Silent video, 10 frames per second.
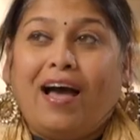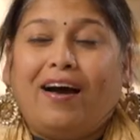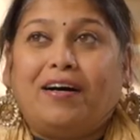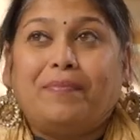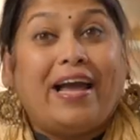
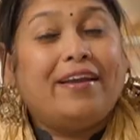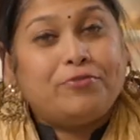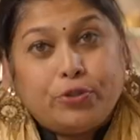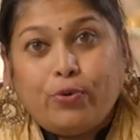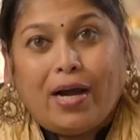I
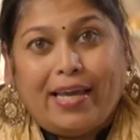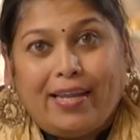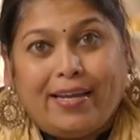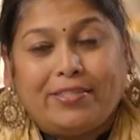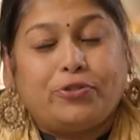have two
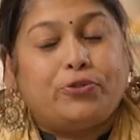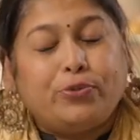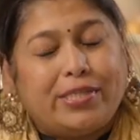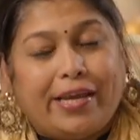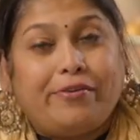highlights or
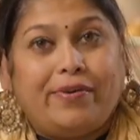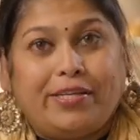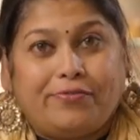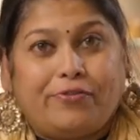two takeaways